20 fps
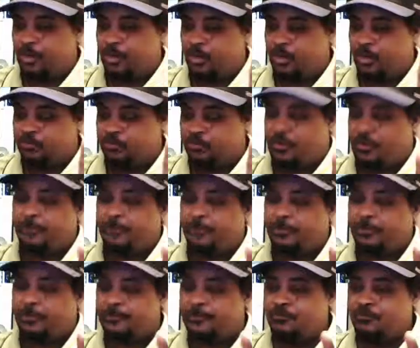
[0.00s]
all the
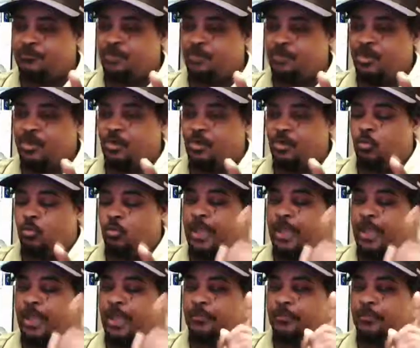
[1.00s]
traffic.
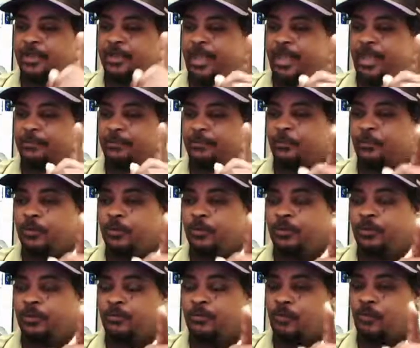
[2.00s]
We haven't got through
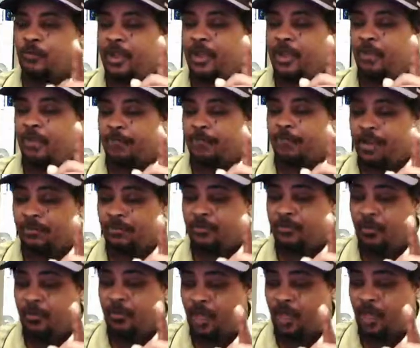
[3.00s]
there around
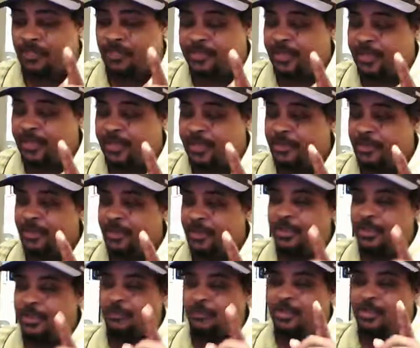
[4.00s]
about, I say,
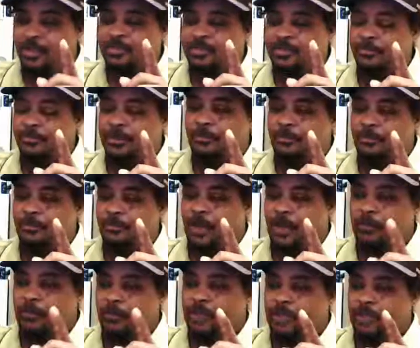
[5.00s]
must have been
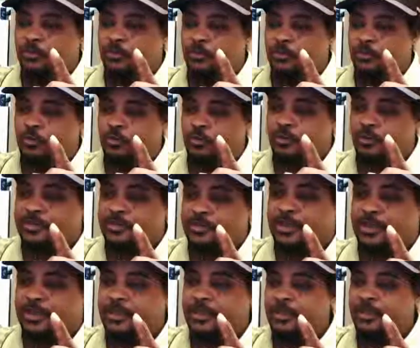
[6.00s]
about, we got through New York
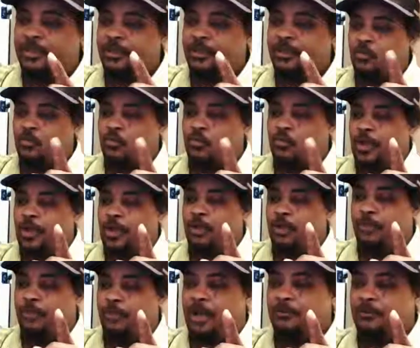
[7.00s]
City
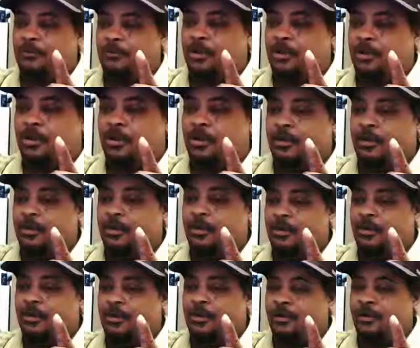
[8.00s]
round
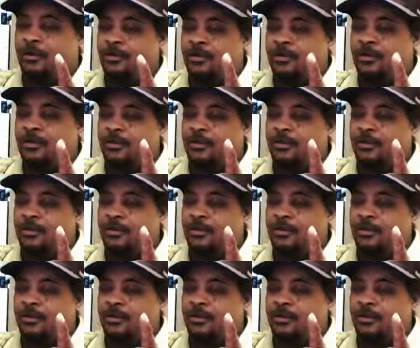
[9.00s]
about,